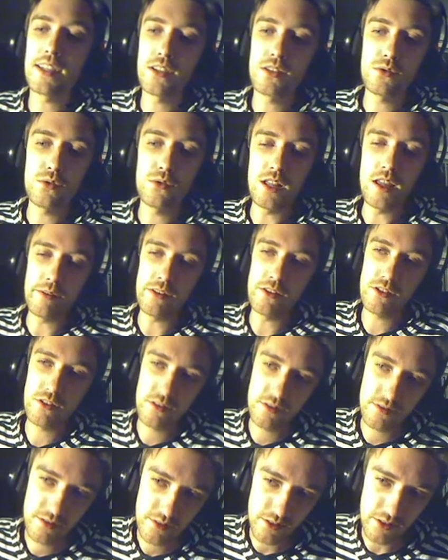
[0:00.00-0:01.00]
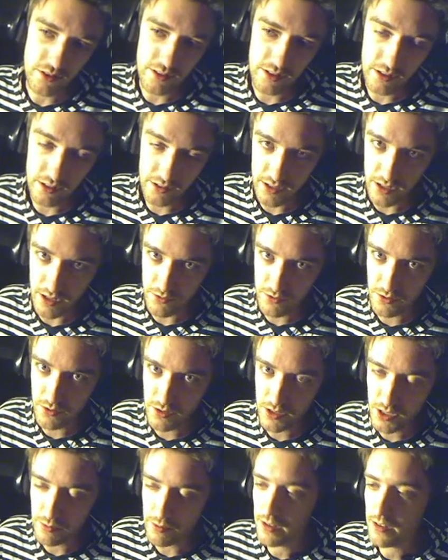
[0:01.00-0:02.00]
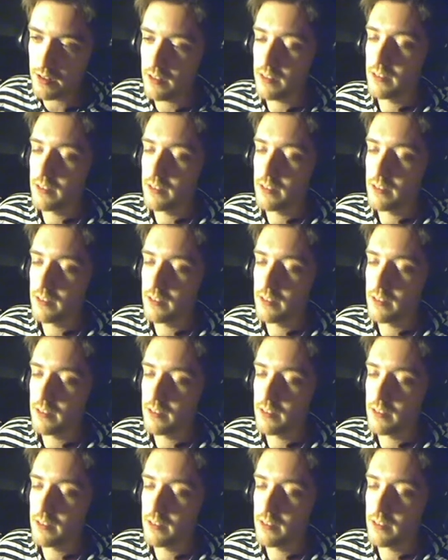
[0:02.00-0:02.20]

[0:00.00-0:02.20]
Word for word: two damage. Good thing is they have two H P.